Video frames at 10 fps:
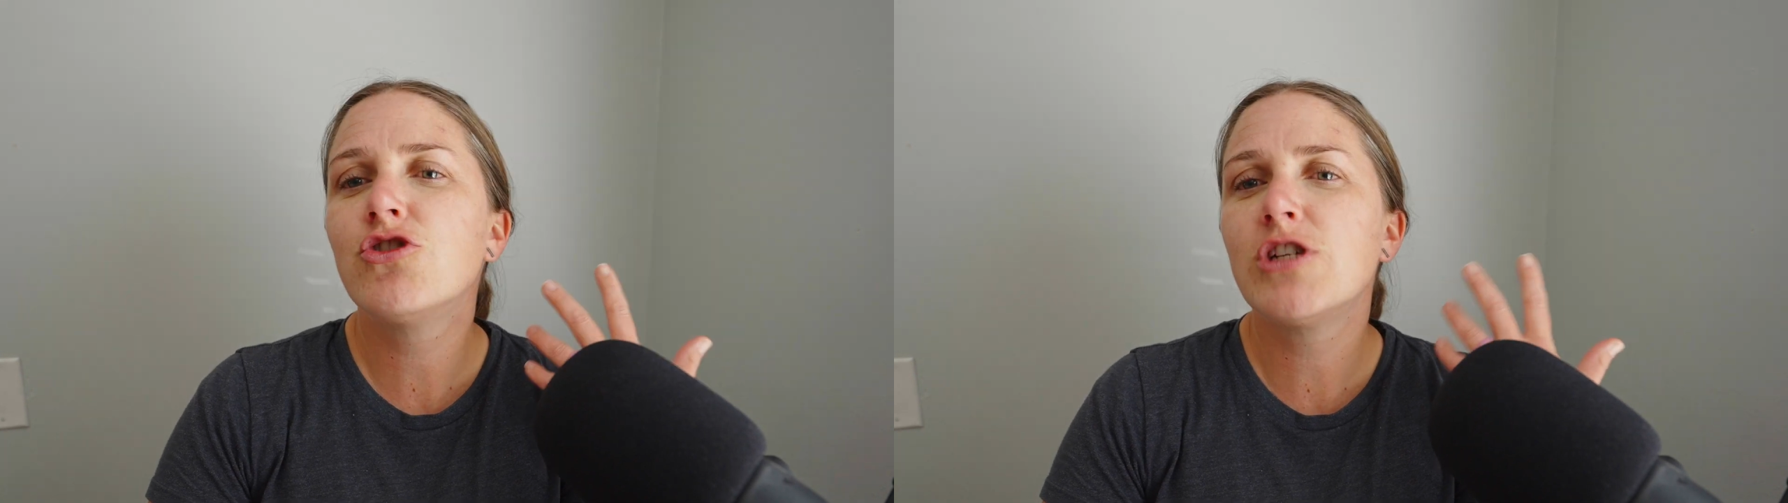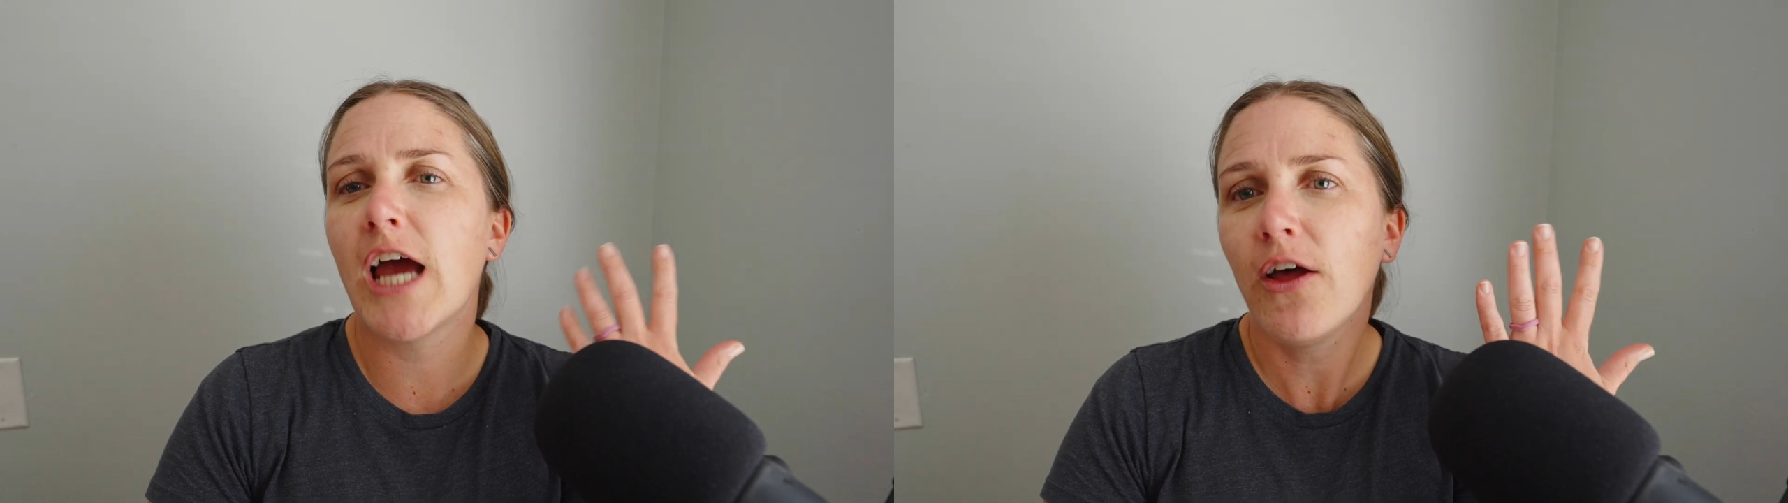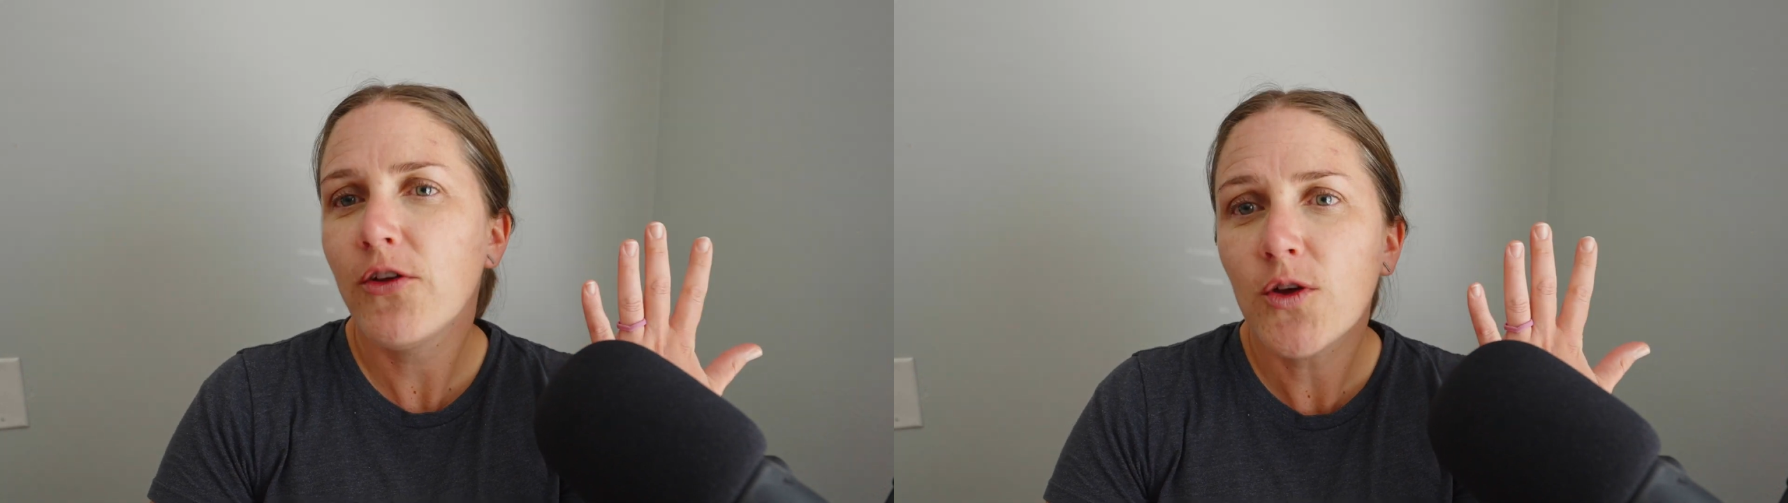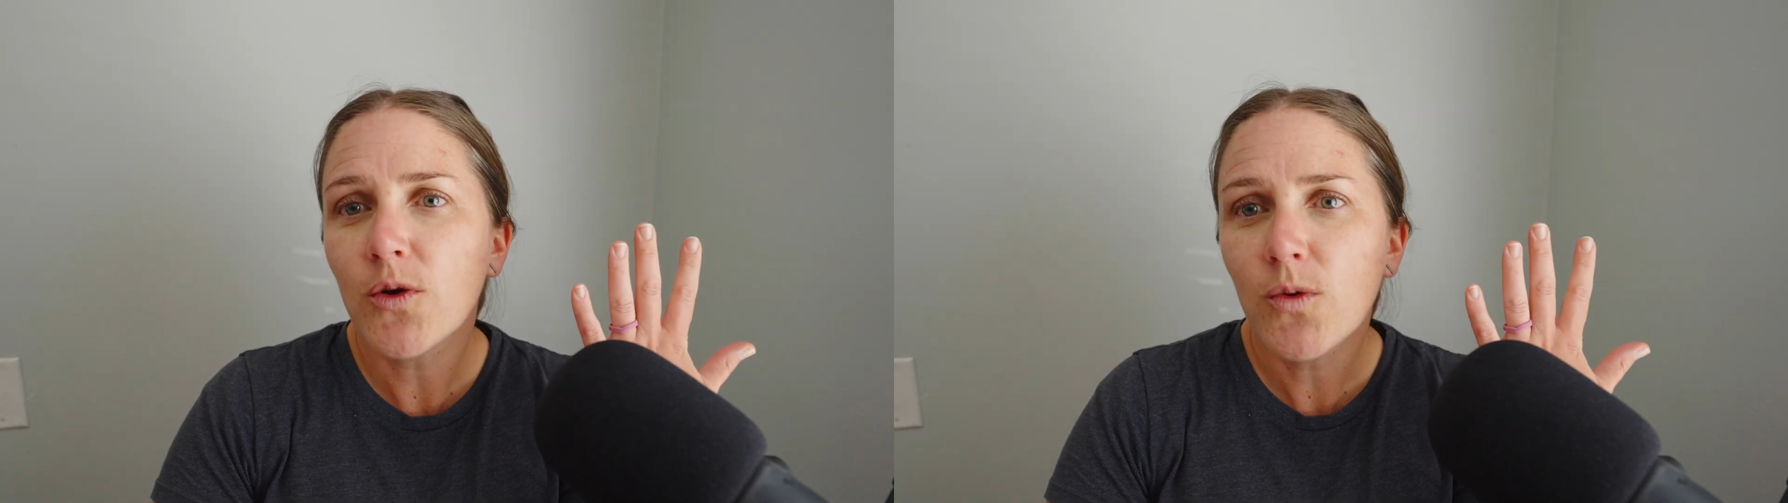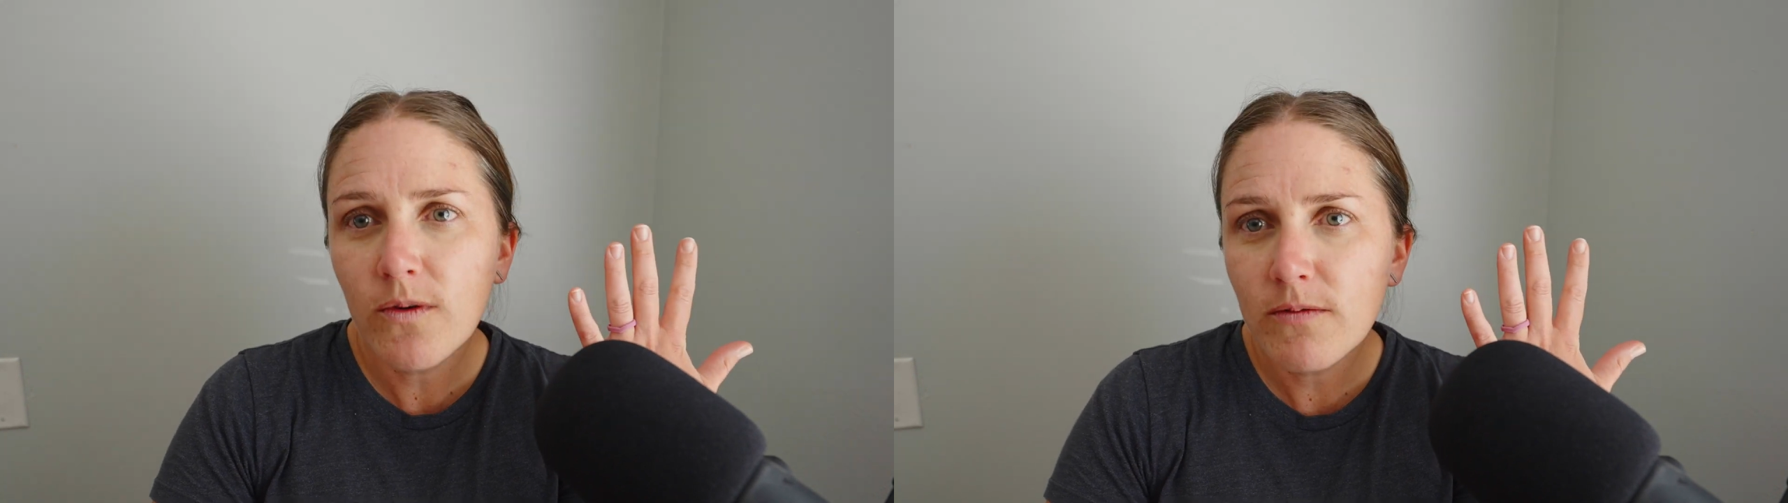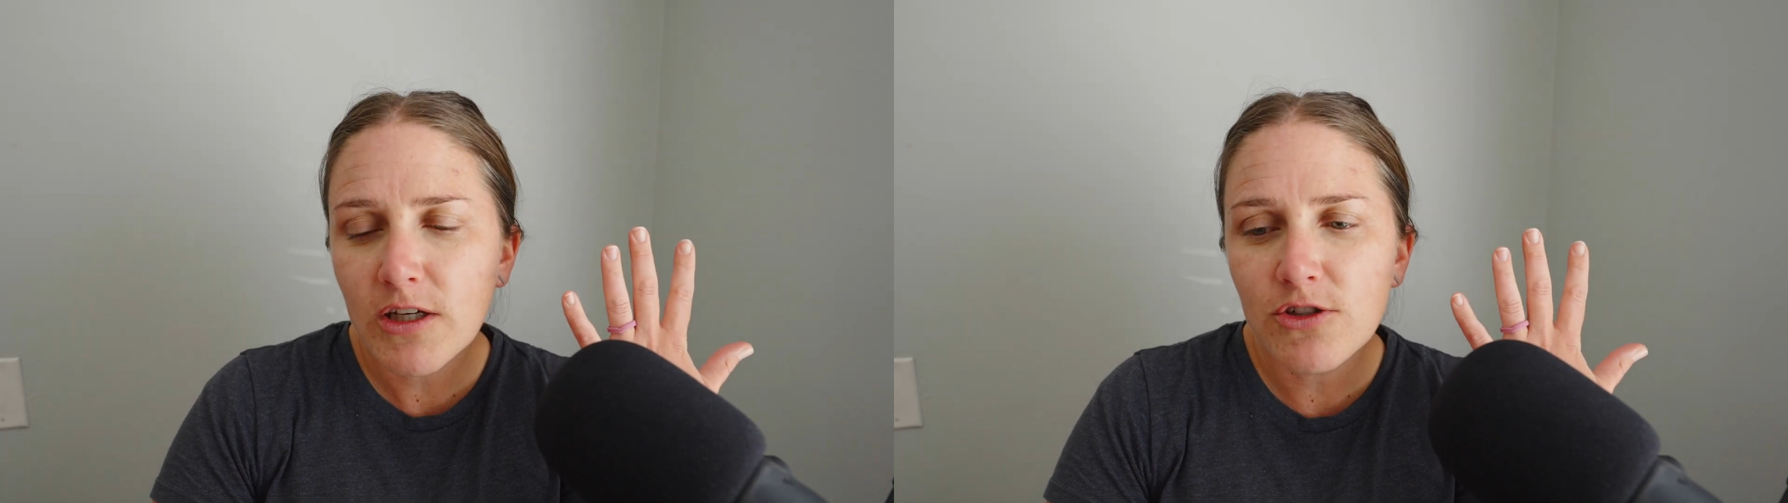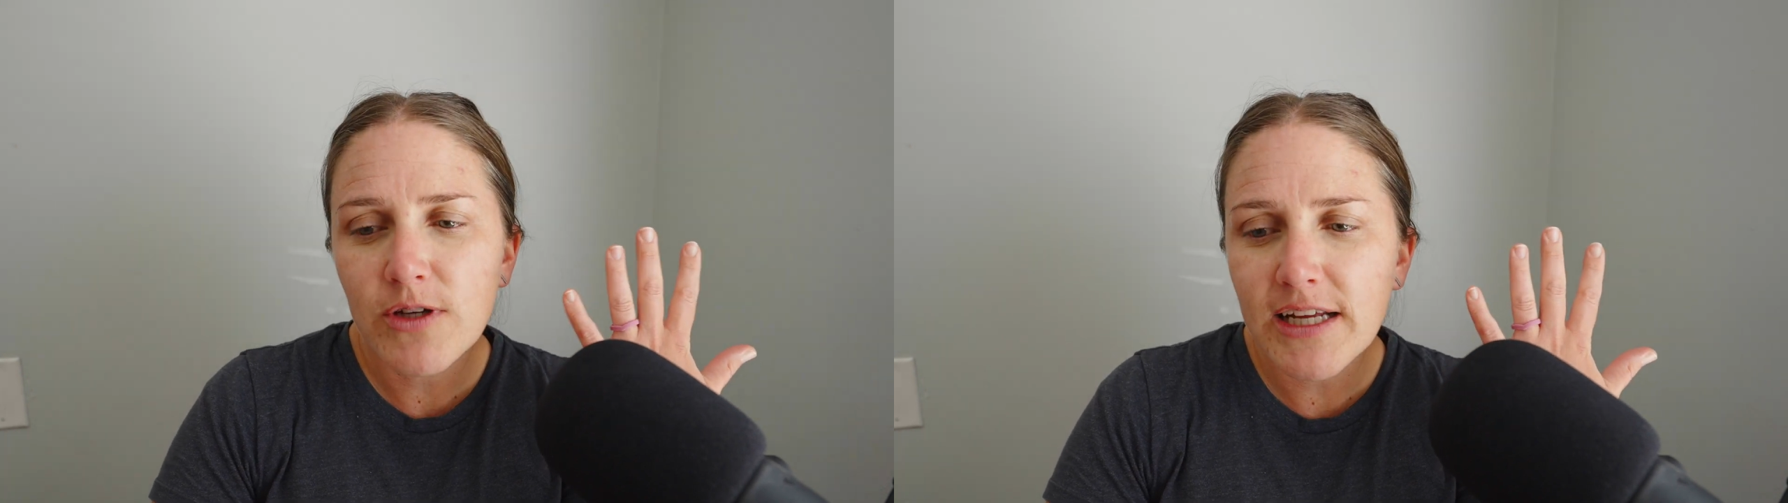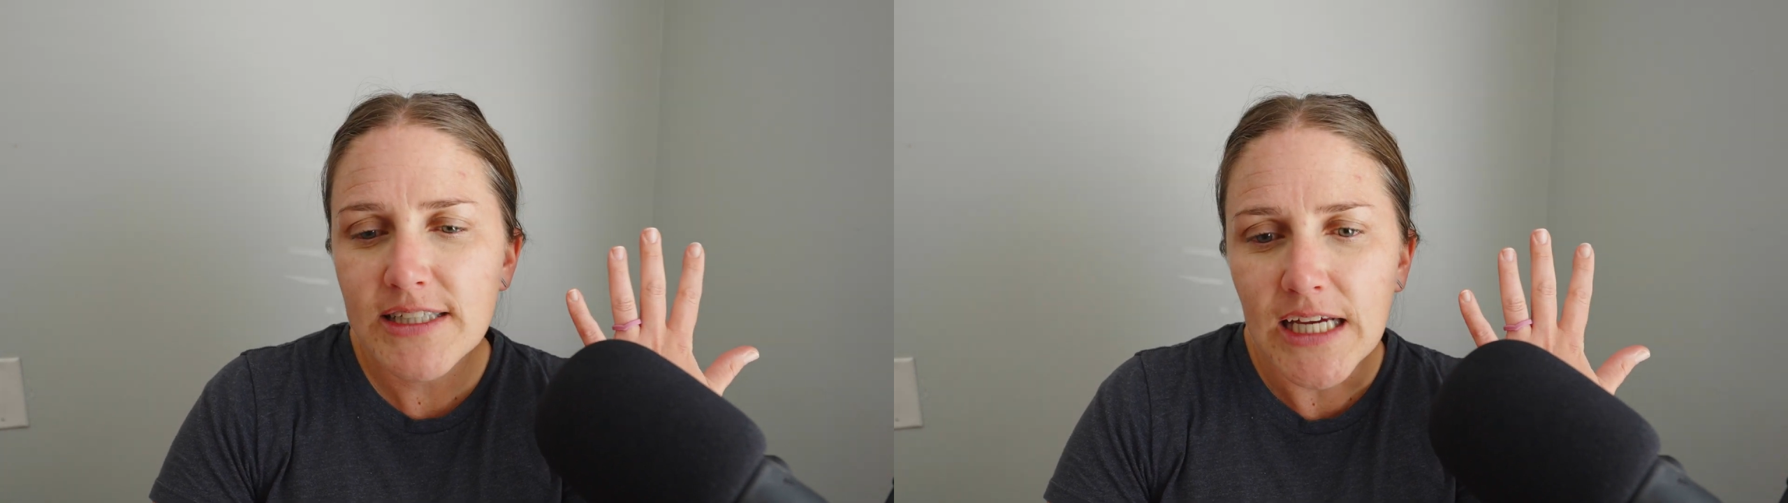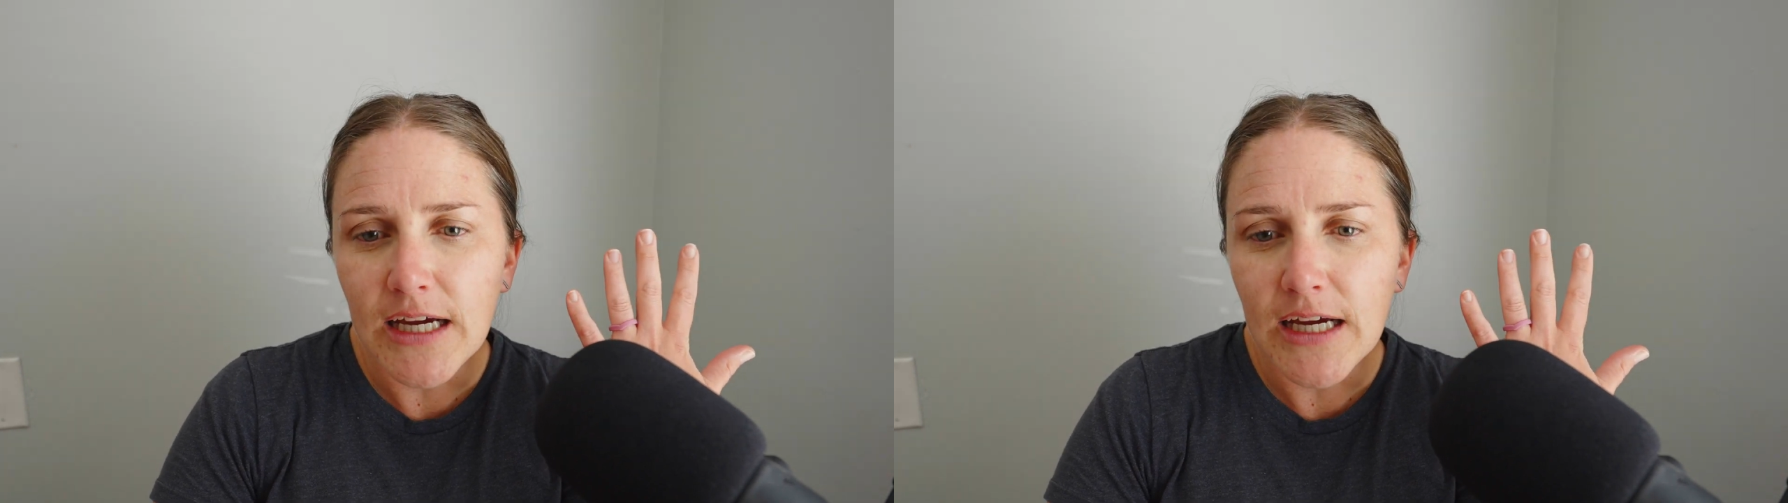tell you, because you can't see